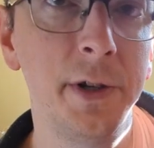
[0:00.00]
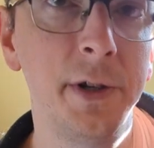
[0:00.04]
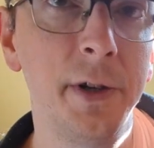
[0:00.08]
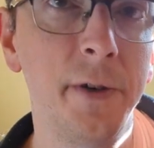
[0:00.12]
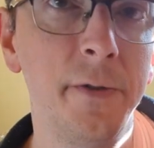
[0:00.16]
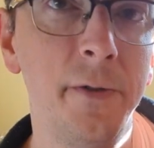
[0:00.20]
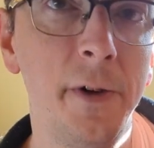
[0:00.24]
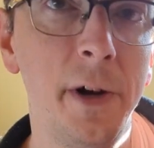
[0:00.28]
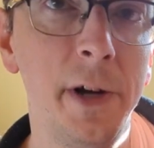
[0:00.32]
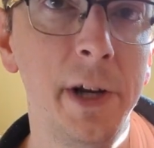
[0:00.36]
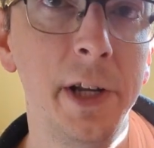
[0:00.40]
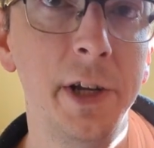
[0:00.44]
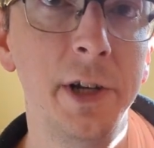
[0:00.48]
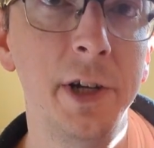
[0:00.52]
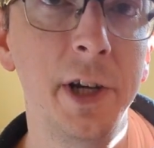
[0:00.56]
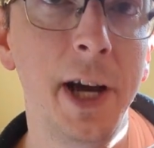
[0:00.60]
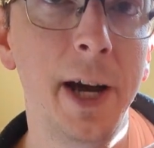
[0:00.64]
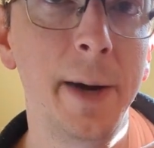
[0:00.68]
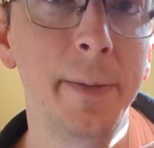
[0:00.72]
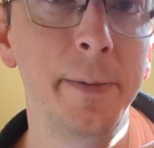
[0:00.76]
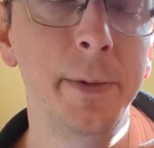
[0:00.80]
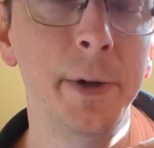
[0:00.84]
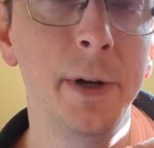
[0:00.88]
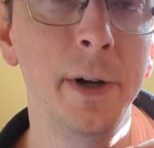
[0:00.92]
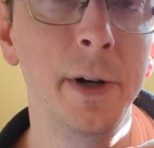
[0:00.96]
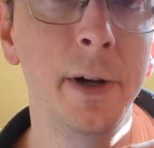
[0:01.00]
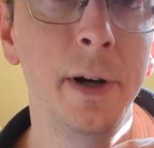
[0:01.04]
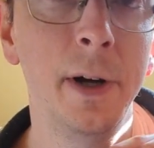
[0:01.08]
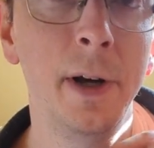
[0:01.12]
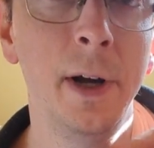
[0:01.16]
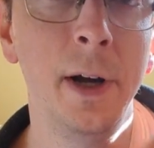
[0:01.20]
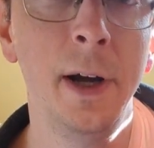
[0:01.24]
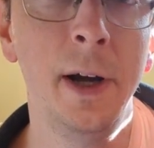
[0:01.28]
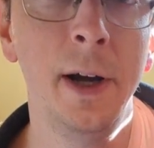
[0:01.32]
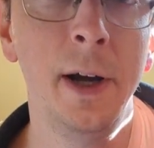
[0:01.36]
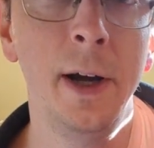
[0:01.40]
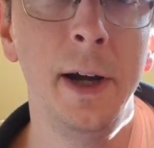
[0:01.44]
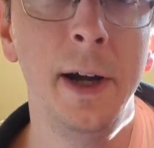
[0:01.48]
is a funny chapter,
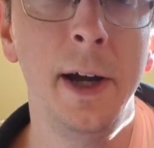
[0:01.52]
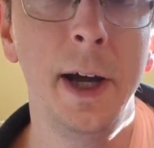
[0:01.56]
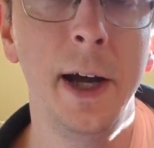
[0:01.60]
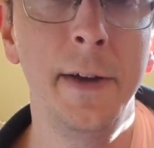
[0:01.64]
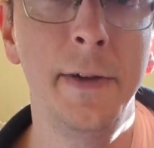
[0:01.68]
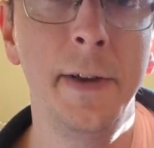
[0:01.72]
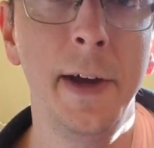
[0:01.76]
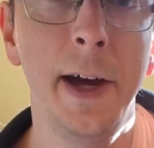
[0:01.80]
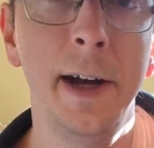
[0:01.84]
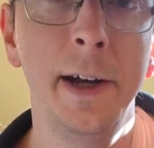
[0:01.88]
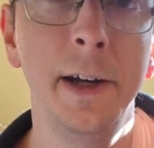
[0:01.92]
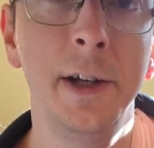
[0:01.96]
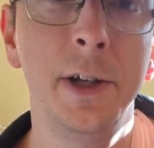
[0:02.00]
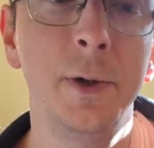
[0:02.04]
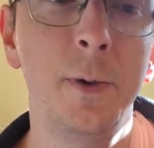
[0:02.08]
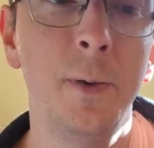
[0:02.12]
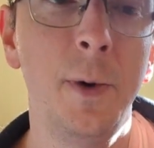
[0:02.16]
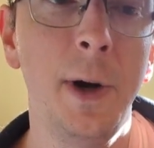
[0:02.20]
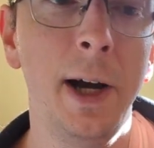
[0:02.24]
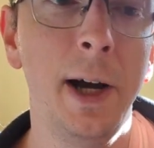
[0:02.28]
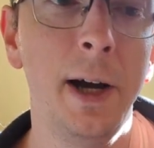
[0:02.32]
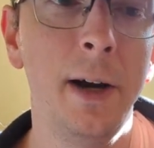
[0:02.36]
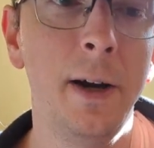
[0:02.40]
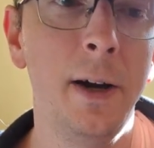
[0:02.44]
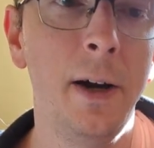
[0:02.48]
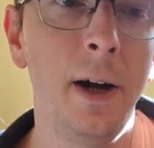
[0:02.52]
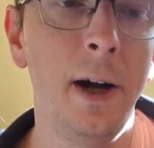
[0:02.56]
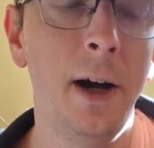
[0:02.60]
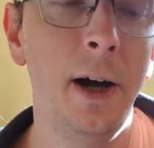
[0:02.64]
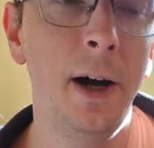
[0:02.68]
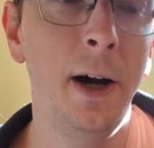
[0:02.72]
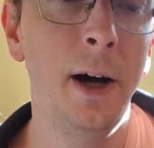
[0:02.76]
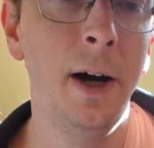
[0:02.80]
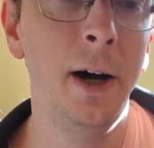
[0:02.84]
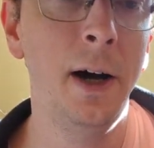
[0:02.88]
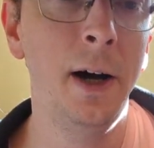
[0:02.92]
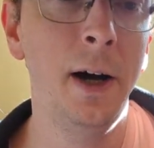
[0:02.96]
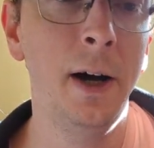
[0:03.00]
and that is where
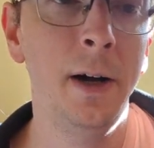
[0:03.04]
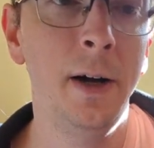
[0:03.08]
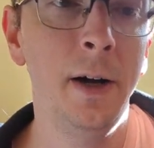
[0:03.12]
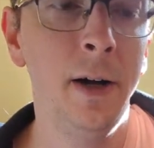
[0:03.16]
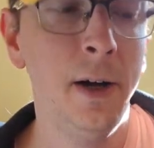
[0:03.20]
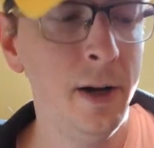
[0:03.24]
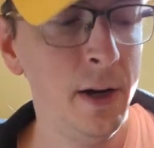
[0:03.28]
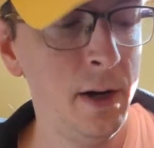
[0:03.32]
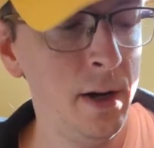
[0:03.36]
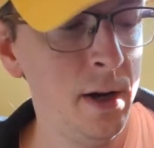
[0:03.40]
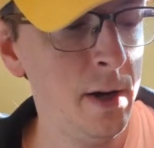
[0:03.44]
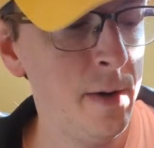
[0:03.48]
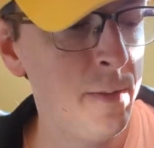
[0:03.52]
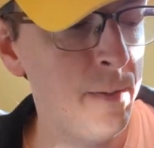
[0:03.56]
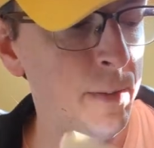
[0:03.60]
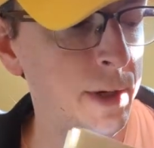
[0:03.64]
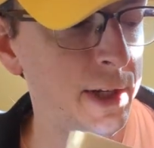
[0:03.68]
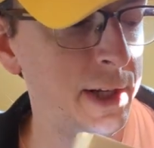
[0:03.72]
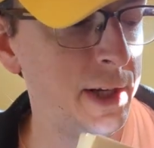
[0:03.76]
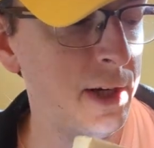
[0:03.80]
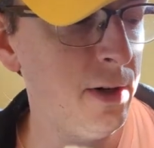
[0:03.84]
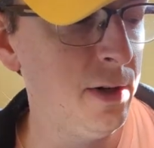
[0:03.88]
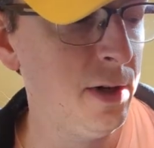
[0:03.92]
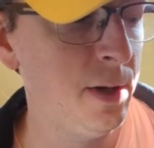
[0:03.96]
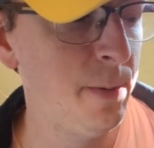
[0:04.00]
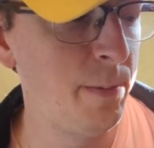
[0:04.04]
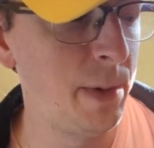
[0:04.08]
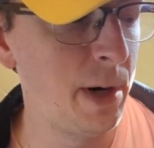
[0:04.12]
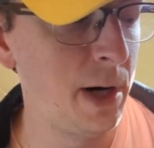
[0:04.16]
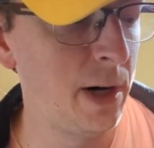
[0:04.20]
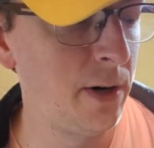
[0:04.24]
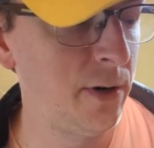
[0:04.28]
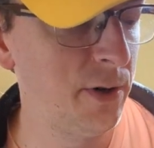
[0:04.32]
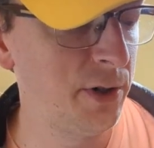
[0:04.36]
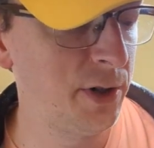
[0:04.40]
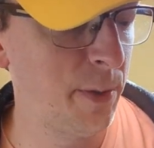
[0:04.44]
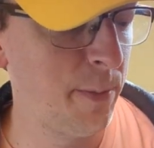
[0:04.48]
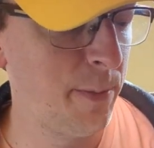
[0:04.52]
Matilda
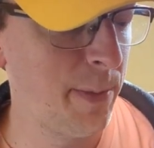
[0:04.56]
borrows a